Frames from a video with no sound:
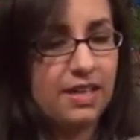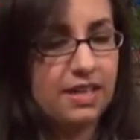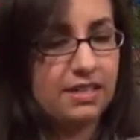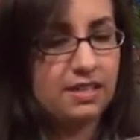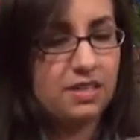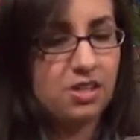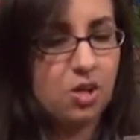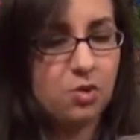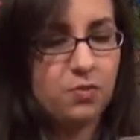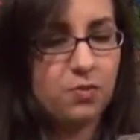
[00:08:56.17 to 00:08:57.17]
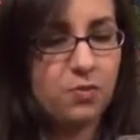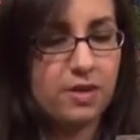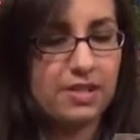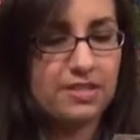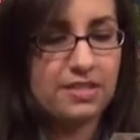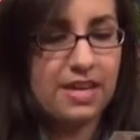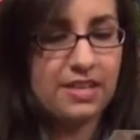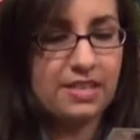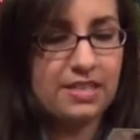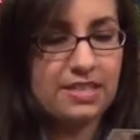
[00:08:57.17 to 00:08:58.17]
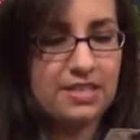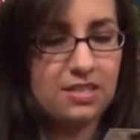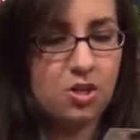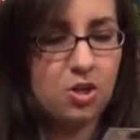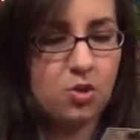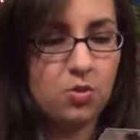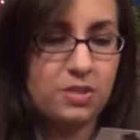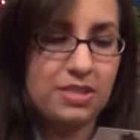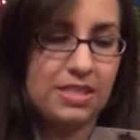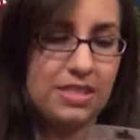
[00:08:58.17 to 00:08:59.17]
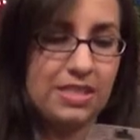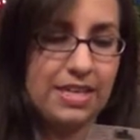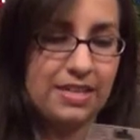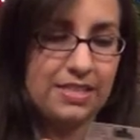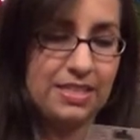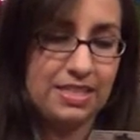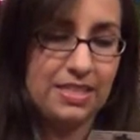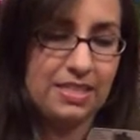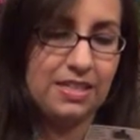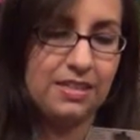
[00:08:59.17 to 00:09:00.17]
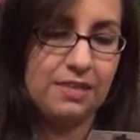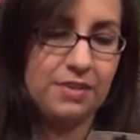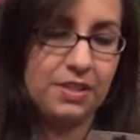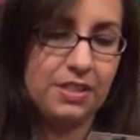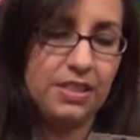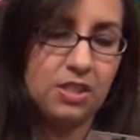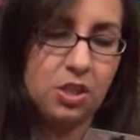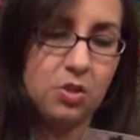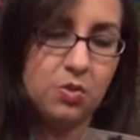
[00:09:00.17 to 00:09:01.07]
And the code for it is ECODEC11,